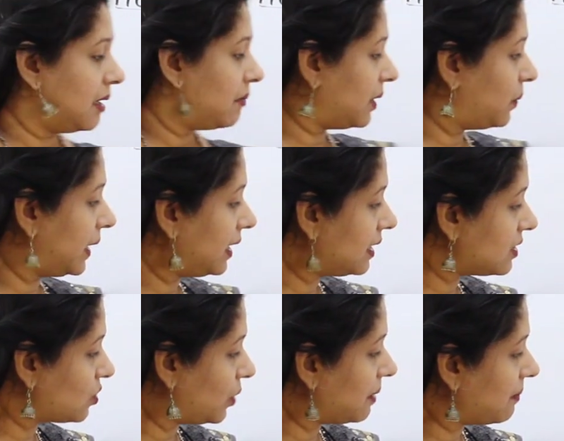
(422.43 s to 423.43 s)
But when it is
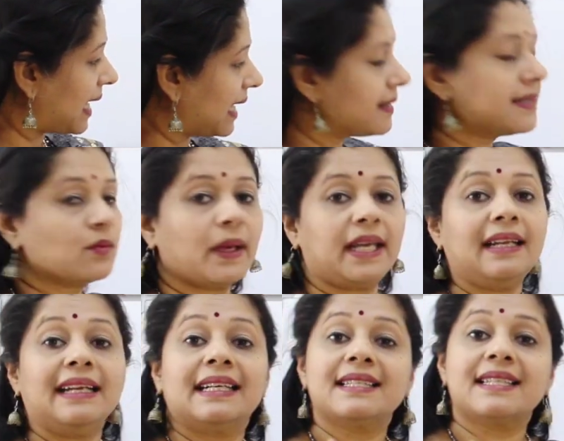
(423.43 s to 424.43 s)
going back as vein,
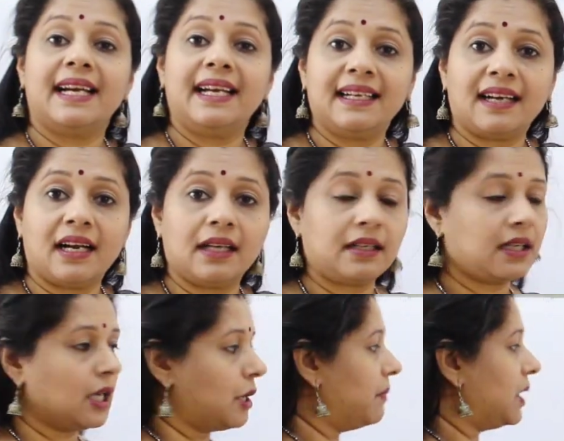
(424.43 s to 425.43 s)
it is red in color
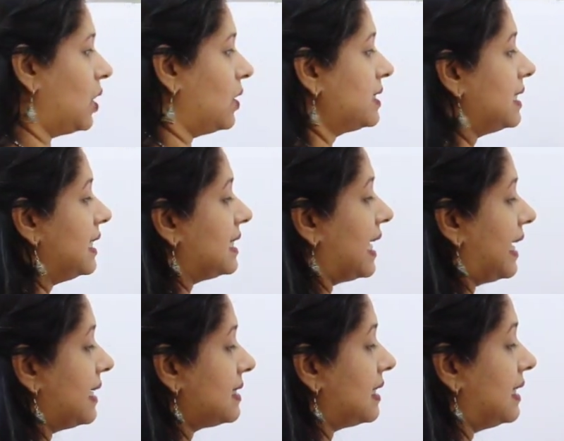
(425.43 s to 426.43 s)
because it
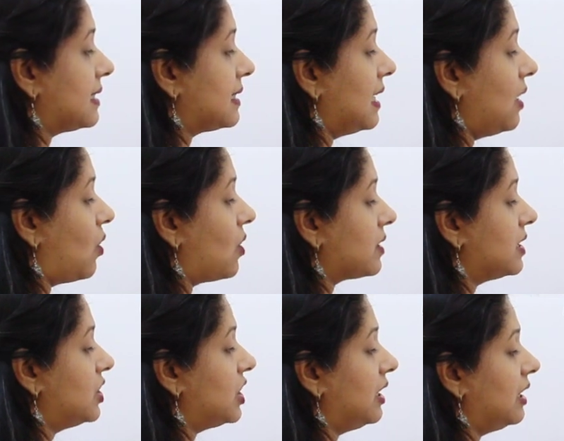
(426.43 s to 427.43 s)
has its
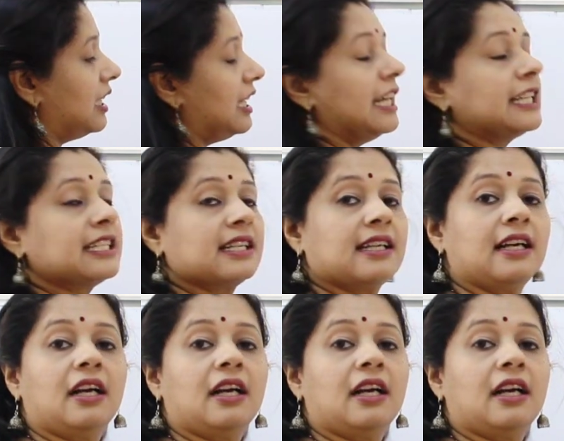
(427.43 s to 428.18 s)
oxygen in it.